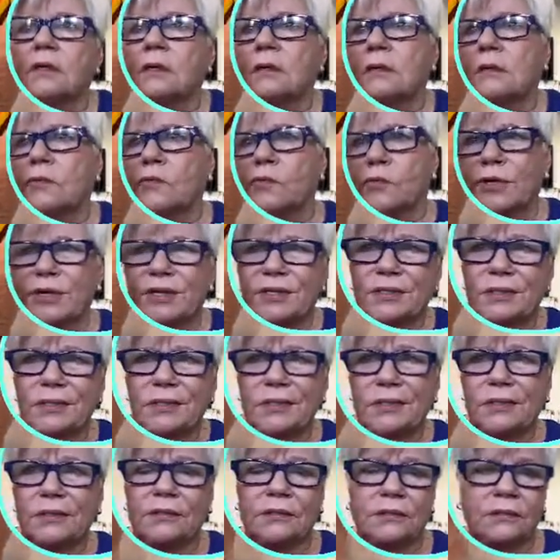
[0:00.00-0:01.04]

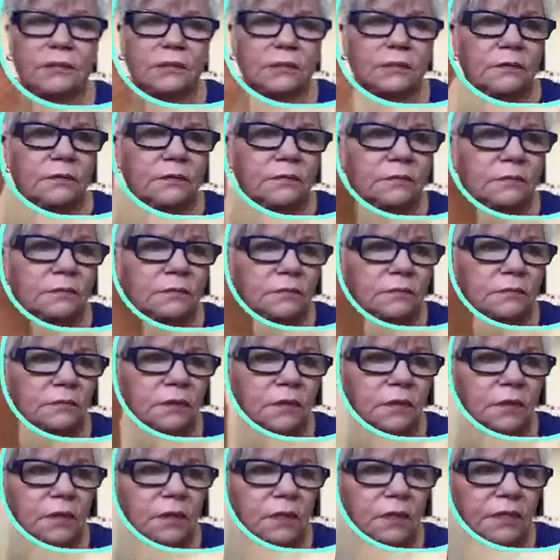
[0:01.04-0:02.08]
Really?
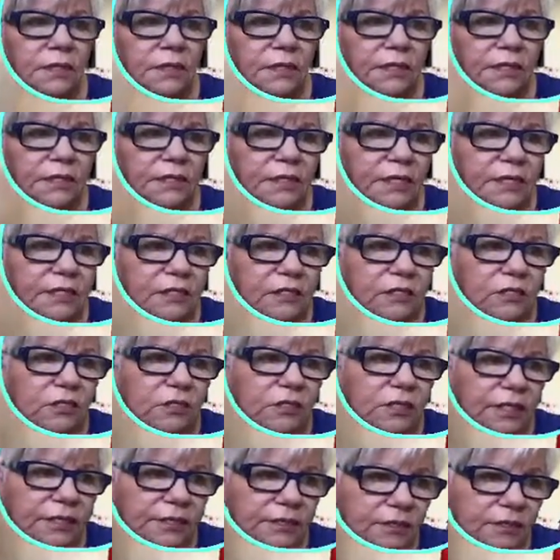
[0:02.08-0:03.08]
It does look like